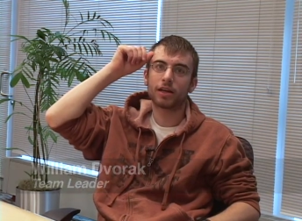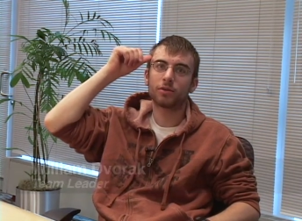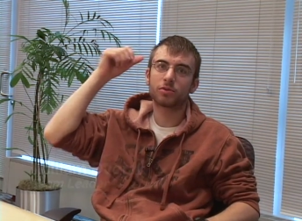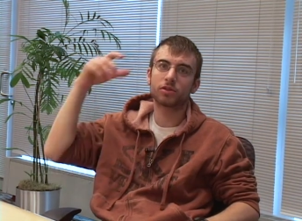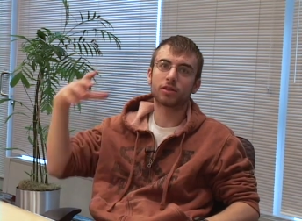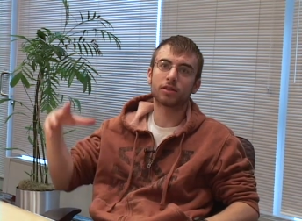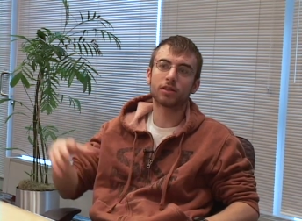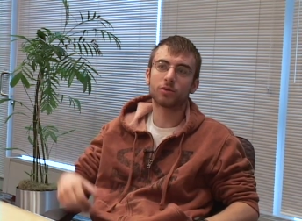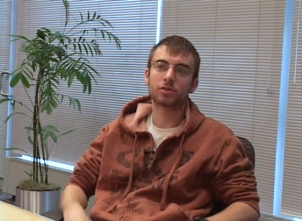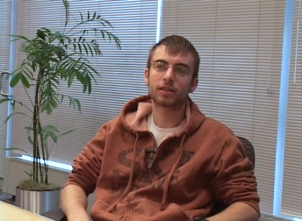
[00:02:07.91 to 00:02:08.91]
It was a
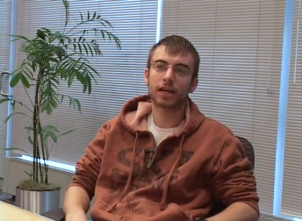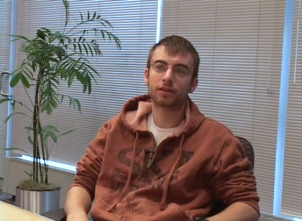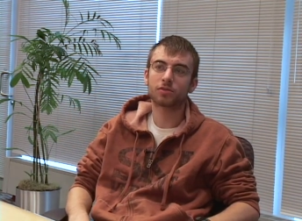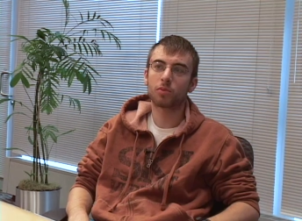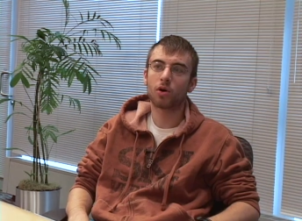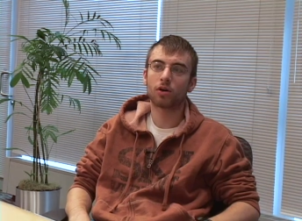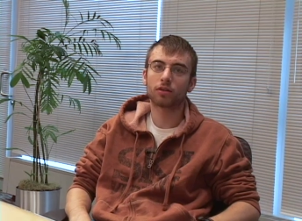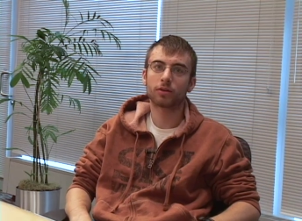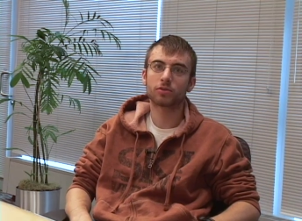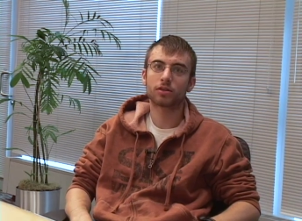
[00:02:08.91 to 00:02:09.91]
it was a tennis ball.
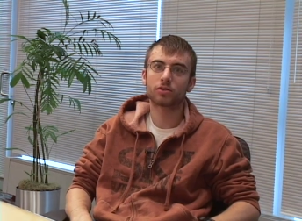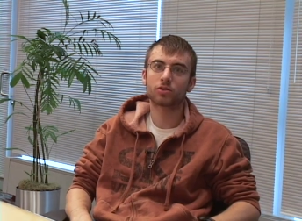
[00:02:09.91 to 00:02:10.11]
It was in a